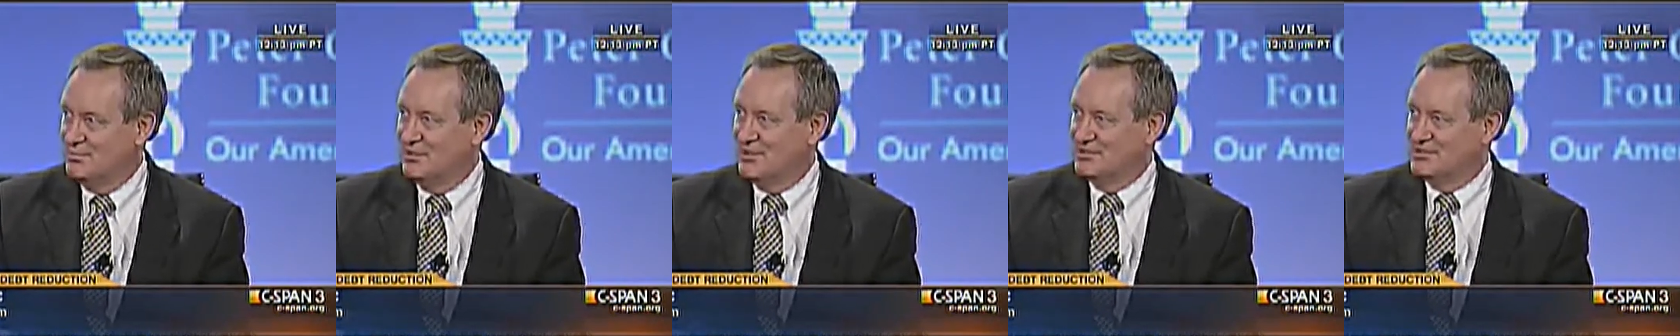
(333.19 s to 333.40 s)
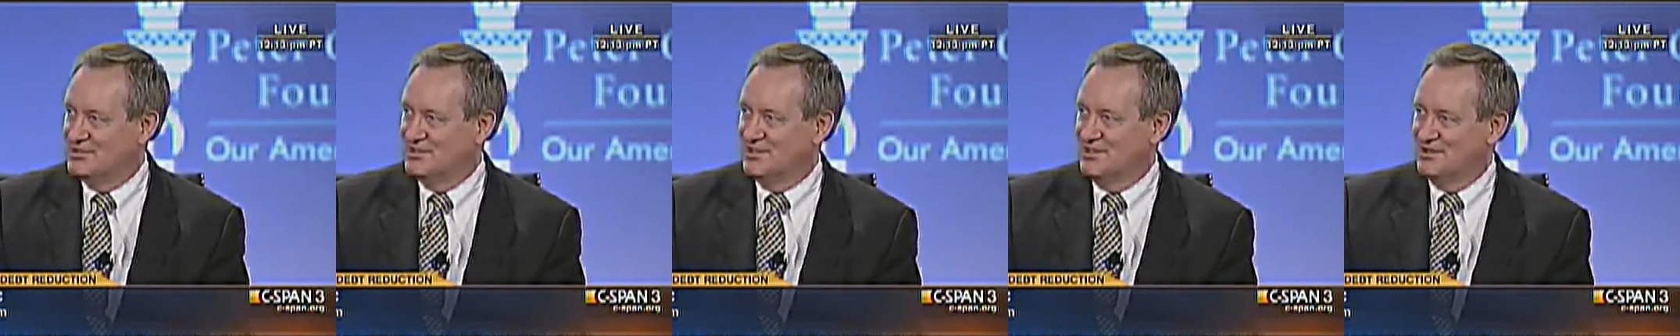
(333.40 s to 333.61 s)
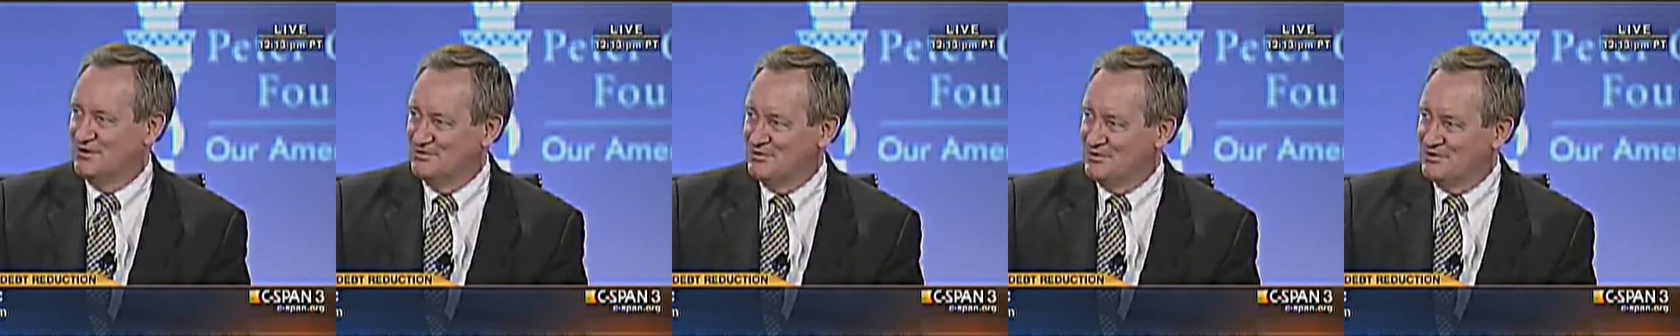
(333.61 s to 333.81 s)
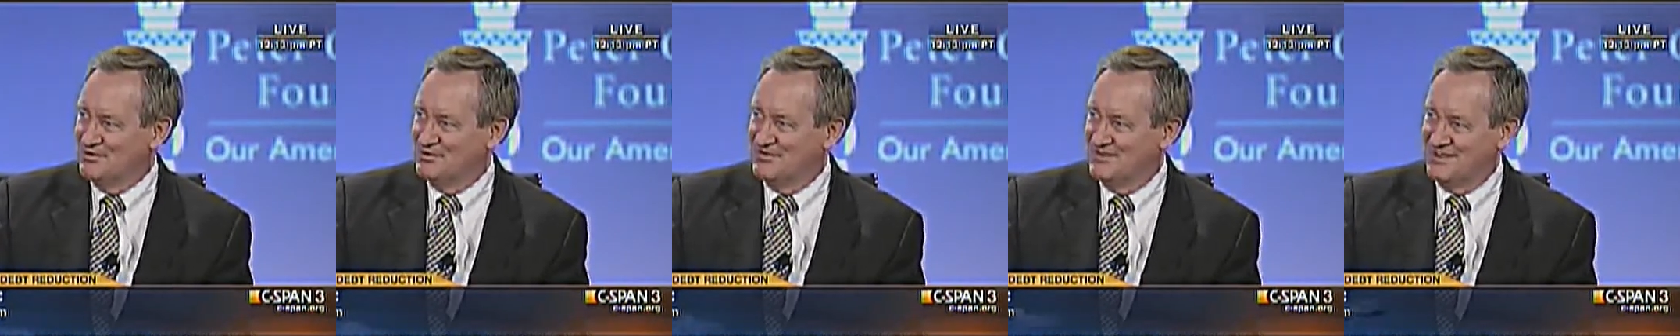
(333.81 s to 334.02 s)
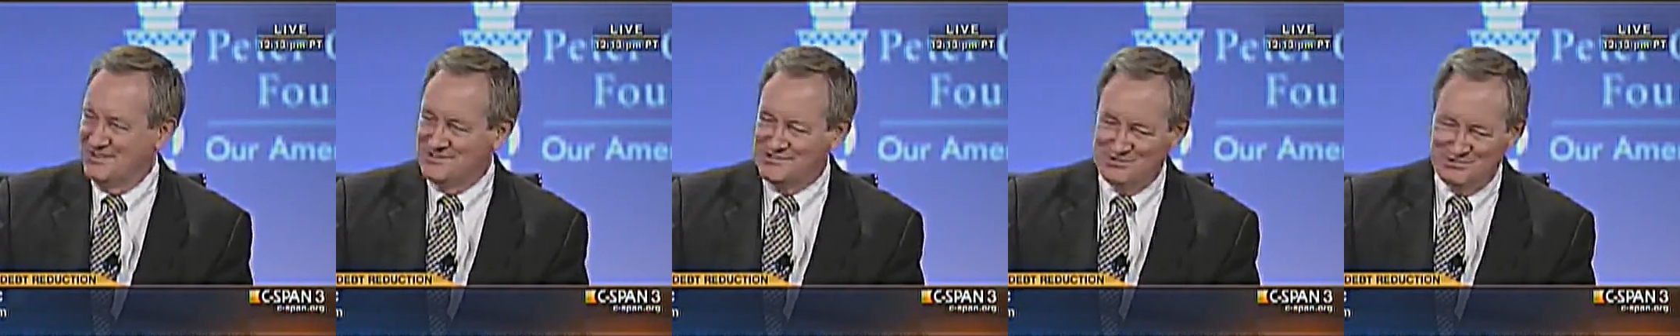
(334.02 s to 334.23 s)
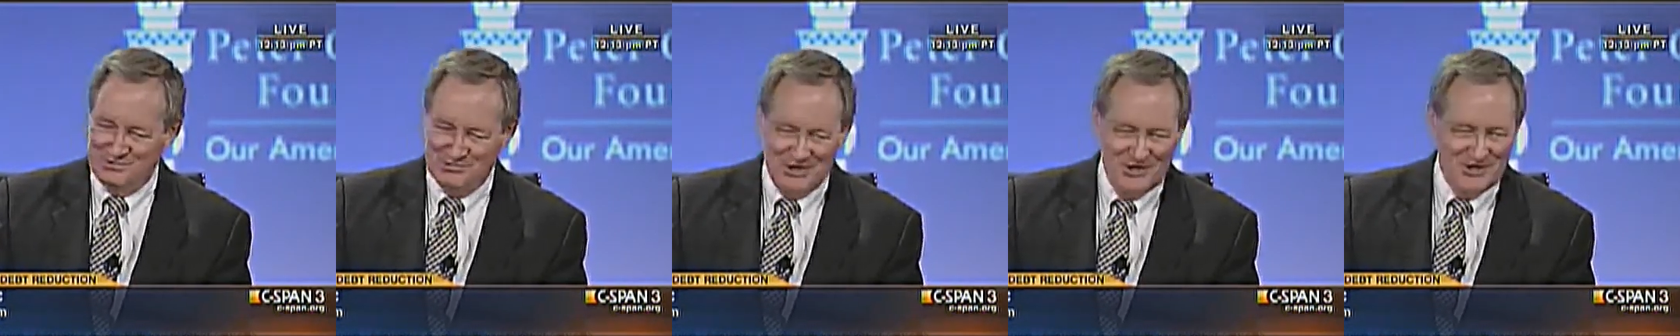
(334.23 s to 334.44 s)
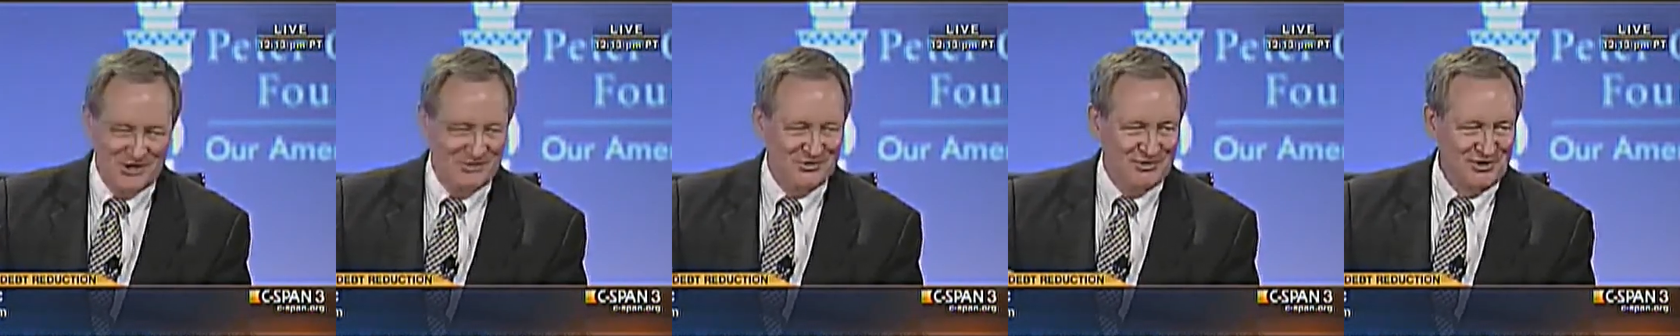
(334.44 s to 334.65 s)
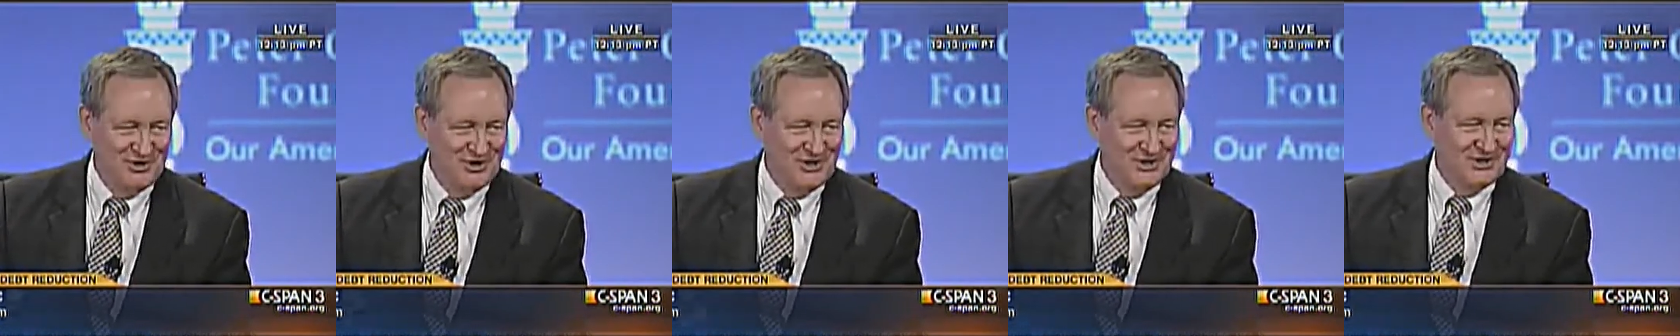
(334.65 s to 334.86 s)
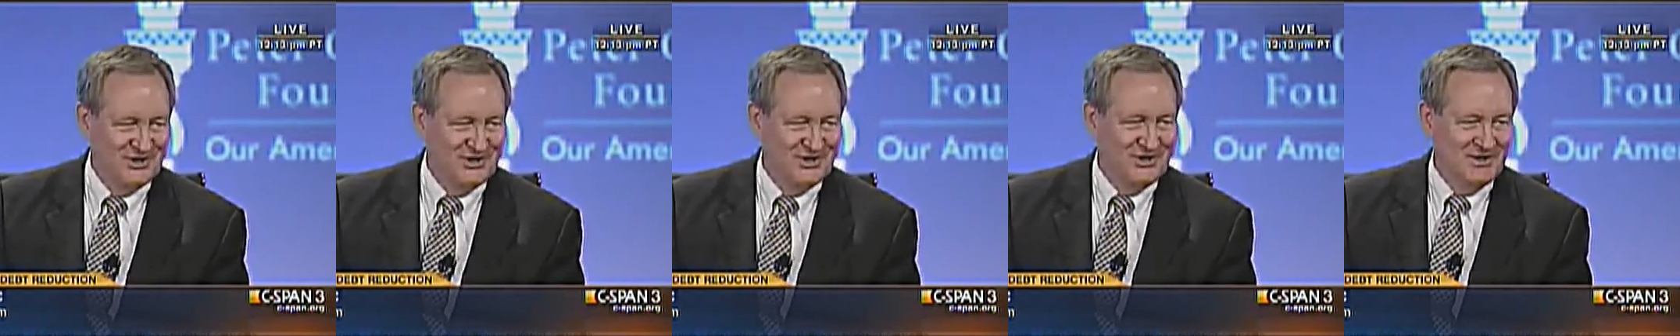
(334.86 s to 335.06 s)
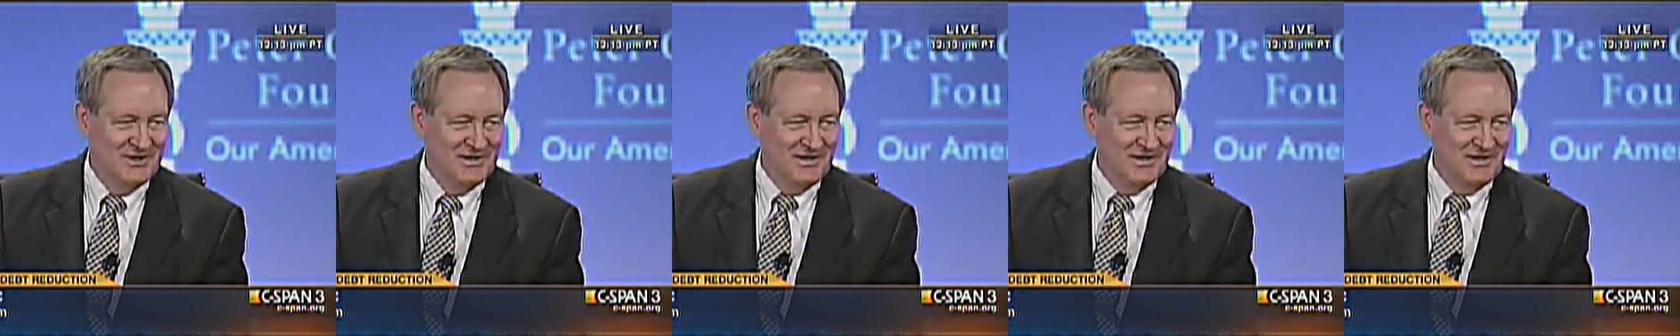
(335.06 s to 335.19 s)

but whether that's right or wrong,